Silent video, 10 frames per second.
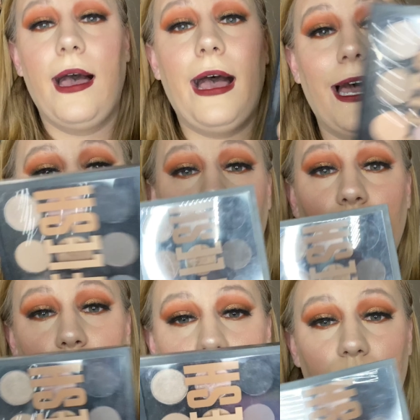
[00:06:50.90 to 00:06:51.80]
I
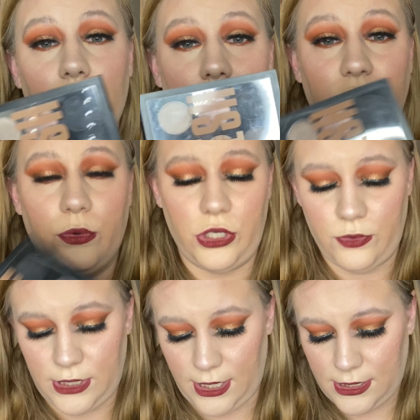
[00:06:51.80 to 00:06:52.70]
don't
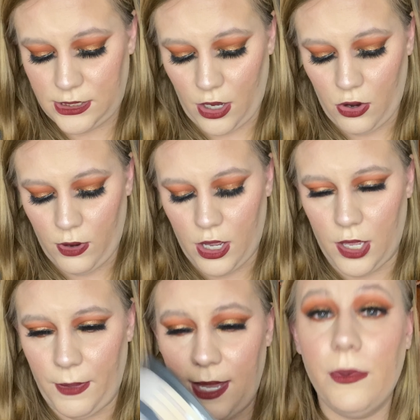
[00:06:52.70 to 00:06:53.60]
use it. So
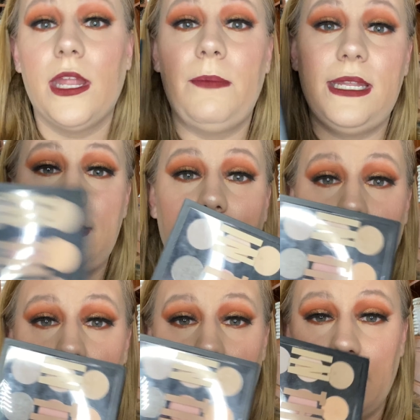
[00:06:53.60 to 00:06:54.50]
I am gonna be
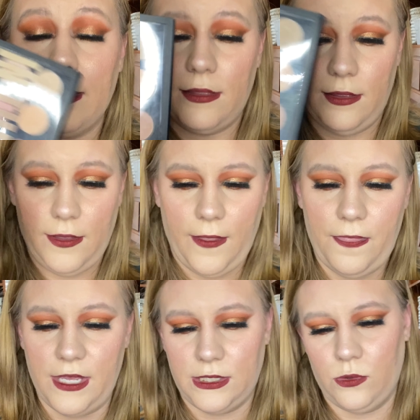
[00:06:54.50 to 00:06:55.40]
decluttering
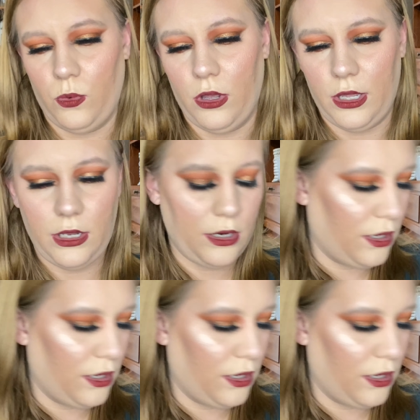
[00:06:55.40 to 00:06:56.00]
this one.